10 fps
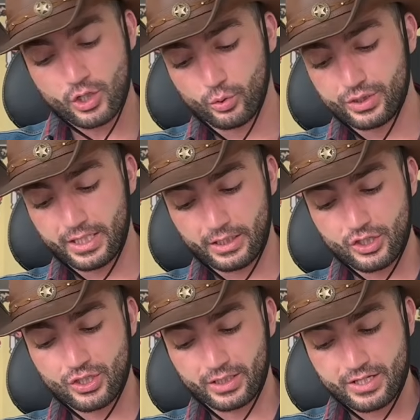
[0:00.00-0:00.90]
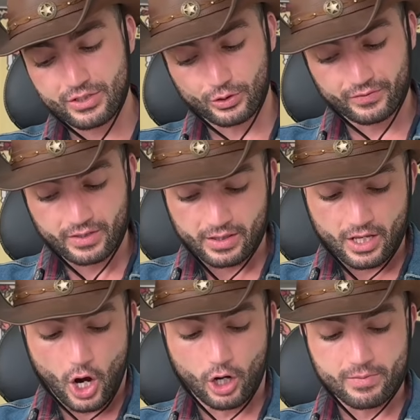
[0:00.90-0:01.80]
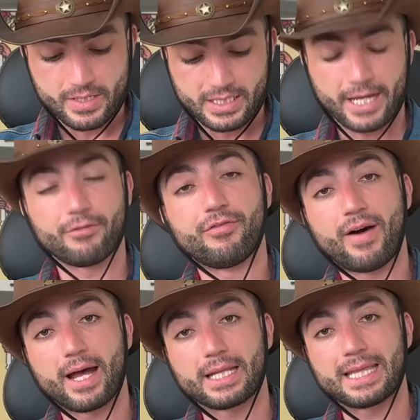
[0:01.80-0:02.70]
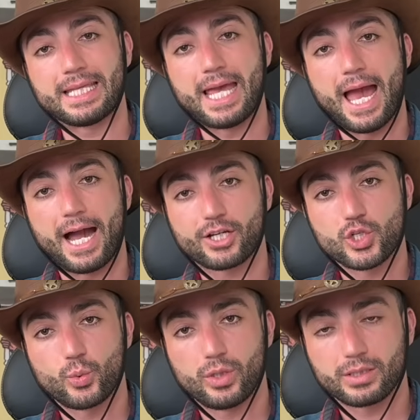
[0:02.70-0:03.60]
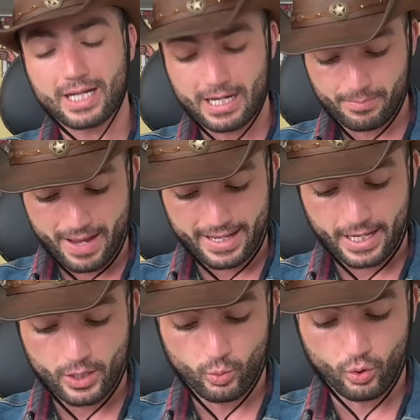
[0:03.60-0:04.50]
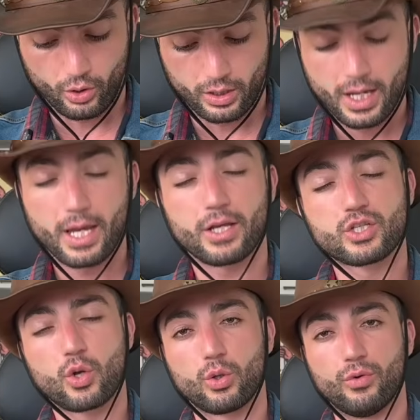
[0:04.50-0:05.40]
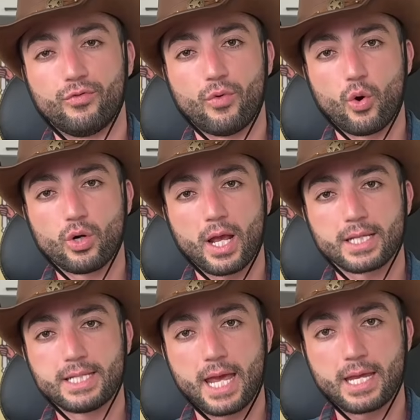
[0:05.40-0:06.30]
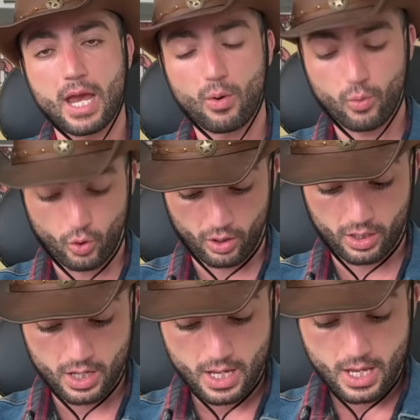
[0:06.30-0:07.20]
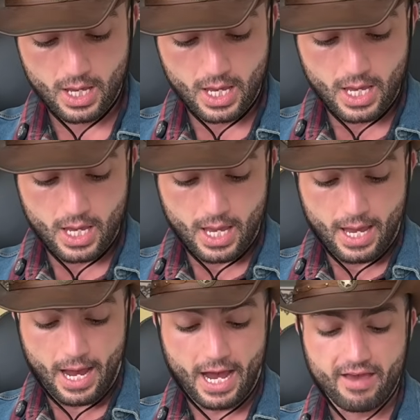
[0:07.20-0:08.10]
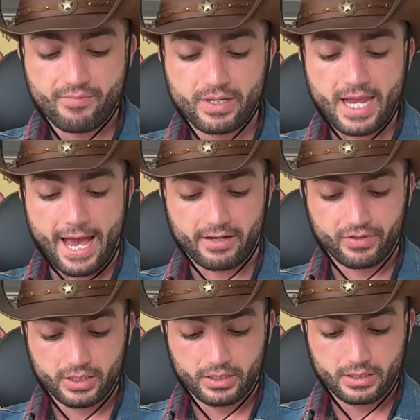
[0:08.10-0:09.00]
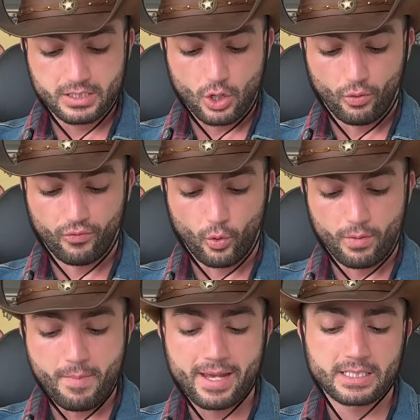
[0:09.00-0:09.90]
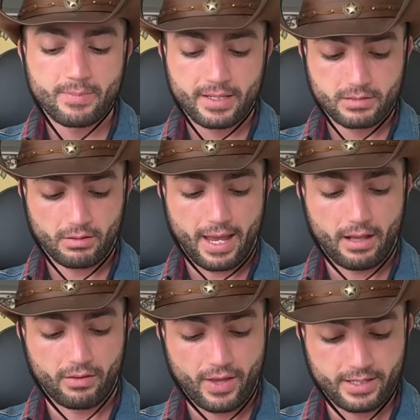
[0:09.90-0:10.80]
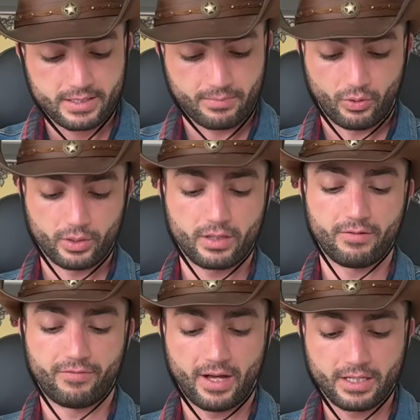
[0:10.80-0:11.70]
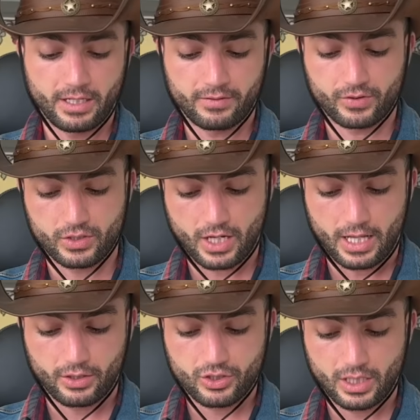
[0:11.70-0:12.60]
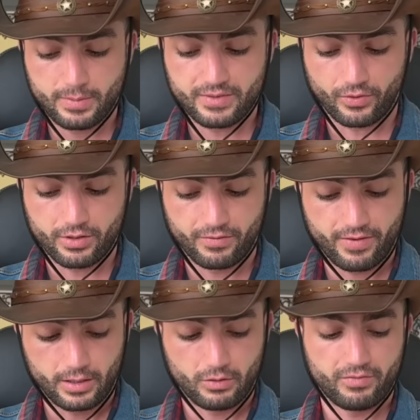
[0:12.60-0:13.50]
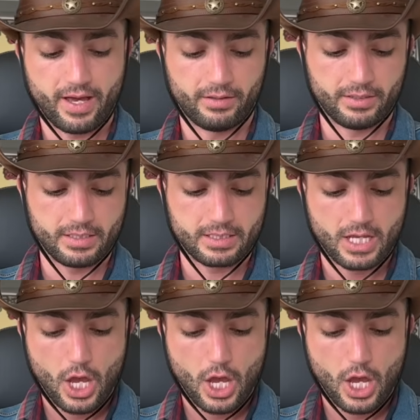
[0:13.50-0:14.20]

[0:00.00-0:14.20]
who diligently served in the army and fought in the actual combat and war. It's called the 4-Day War. I have been advocate for men's mental health and supported the funding for scholarships for the fellow veterans.